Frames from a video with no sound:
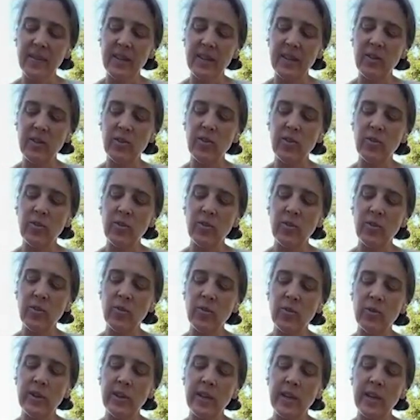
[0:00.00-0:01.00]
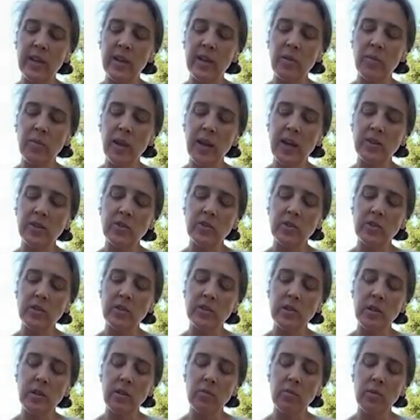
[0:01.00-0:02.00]
you can imagine
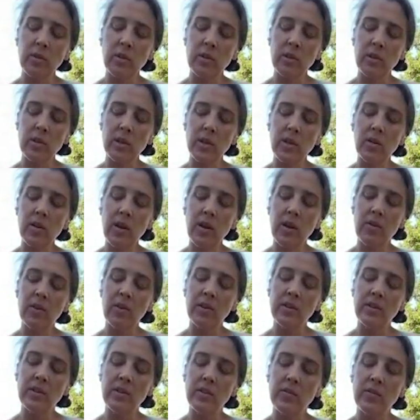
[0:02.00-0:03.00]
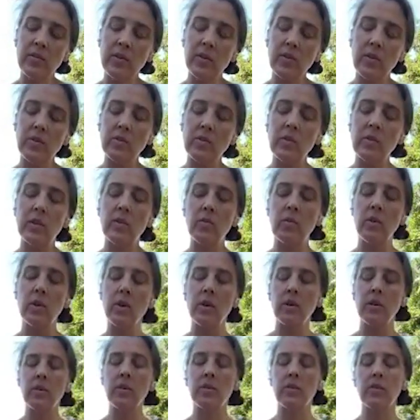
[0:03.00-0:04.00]
someone that you're having difficulty
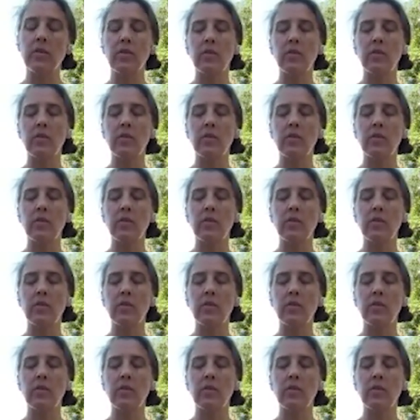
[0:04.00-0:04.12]
with,